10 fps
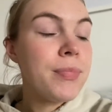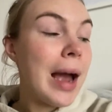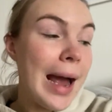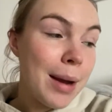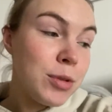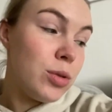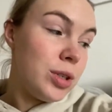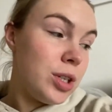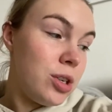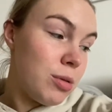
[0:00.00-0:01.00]
I am going
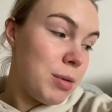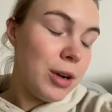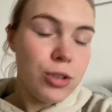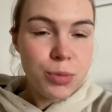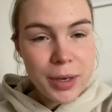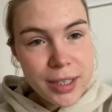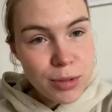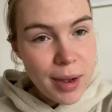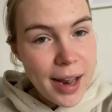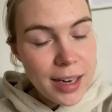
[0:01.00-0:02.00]
to the gym on my lunch break as
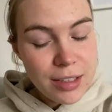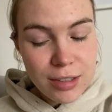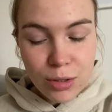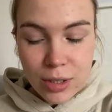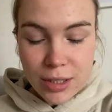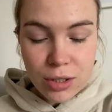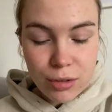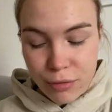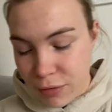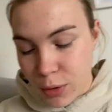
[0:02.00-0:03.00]
well, so this
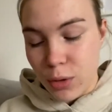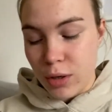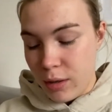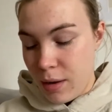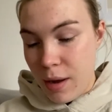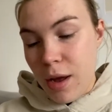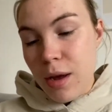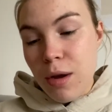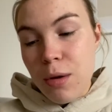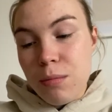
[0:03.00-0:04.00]
will fuel
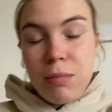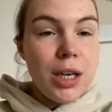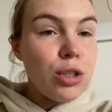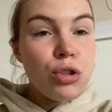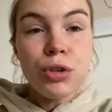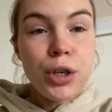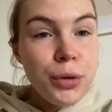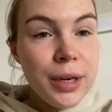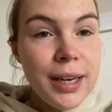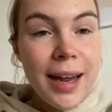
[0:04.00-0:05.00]
me
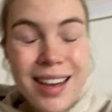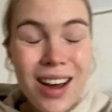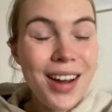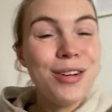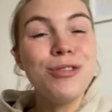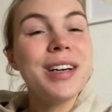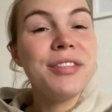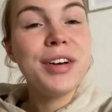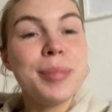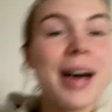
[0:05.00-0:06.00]
through it. And I don't really feel